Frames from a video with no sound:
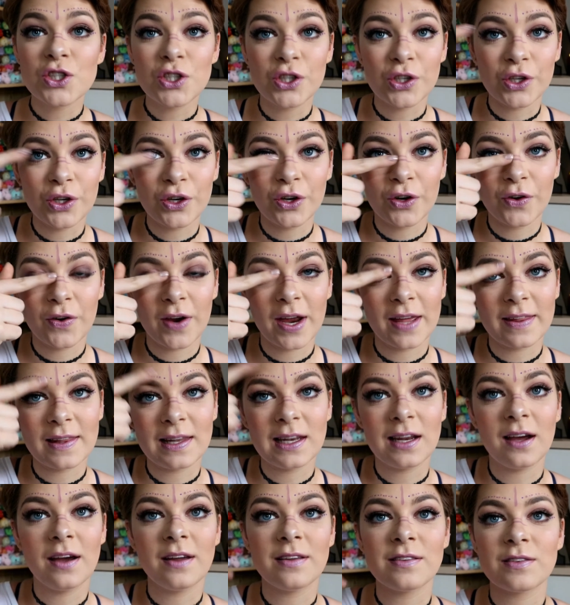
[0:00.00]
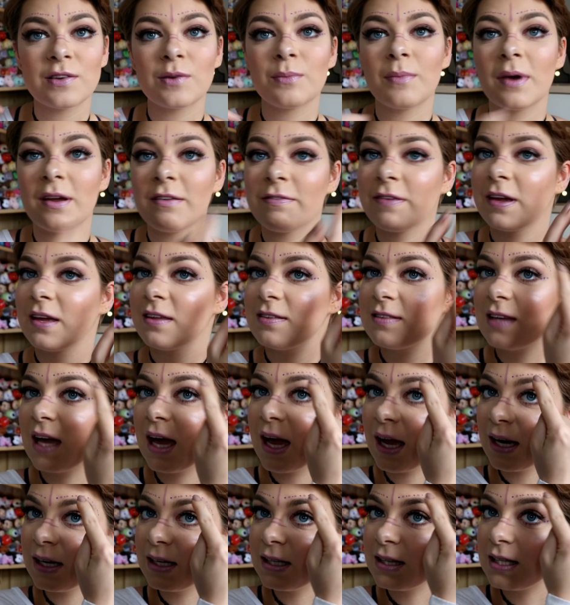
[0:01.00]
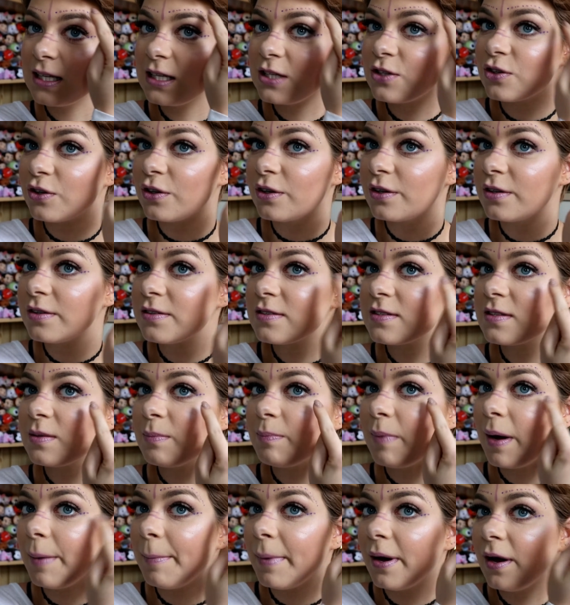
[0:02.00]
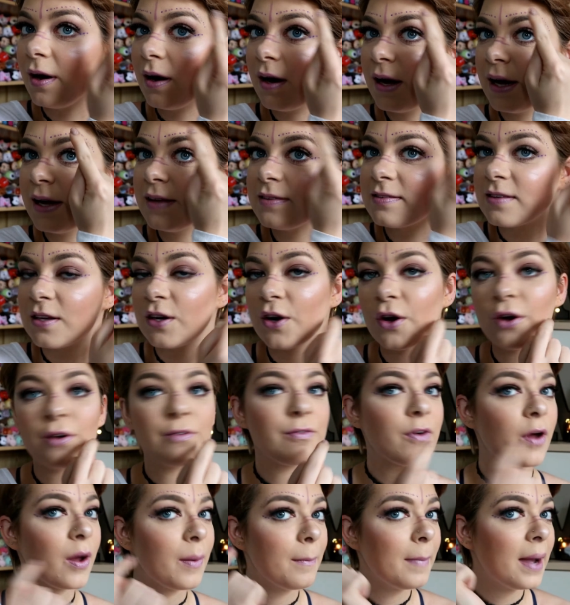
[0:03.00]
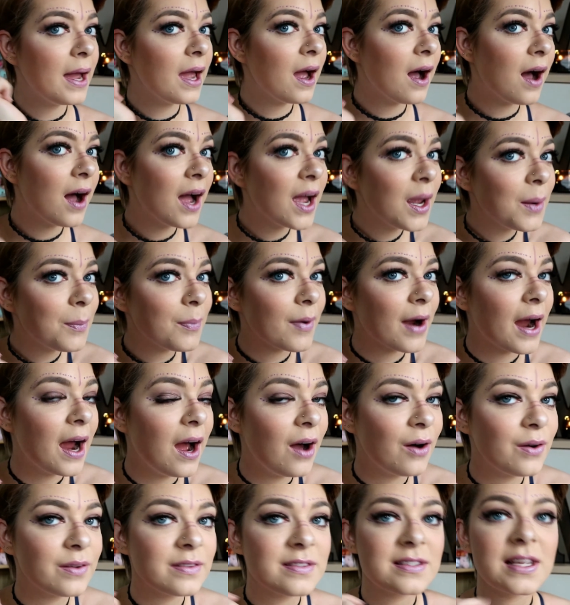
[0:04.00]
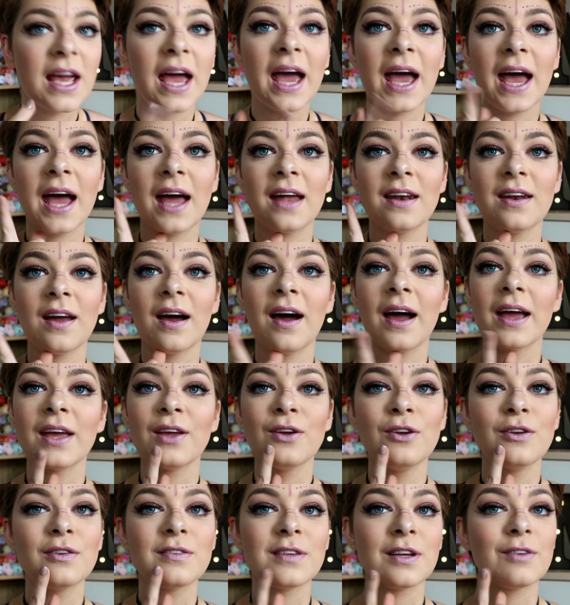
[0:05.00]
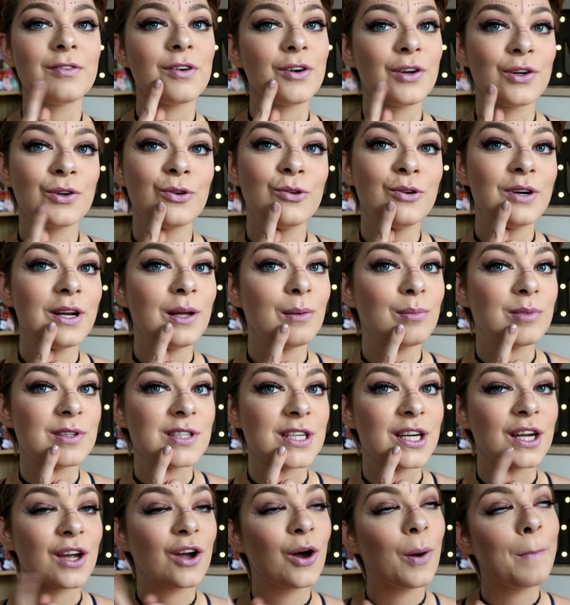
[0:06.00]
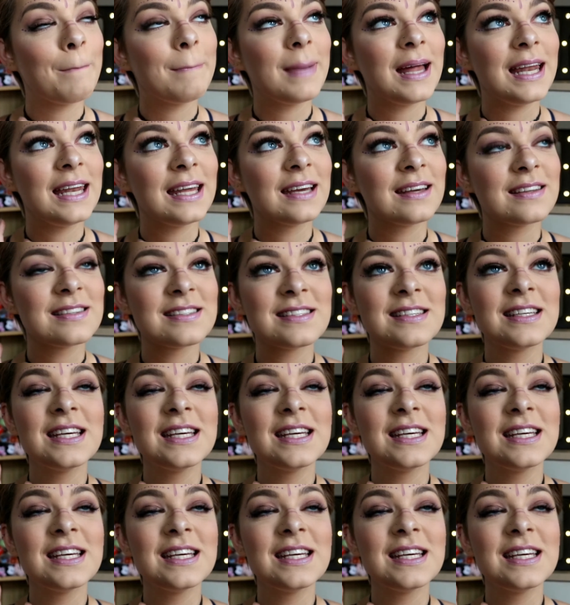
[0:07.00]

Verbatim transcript: to create the lines on my face and the dots by my eyes and over my eyebrows and I used a very cool lipstick on my lips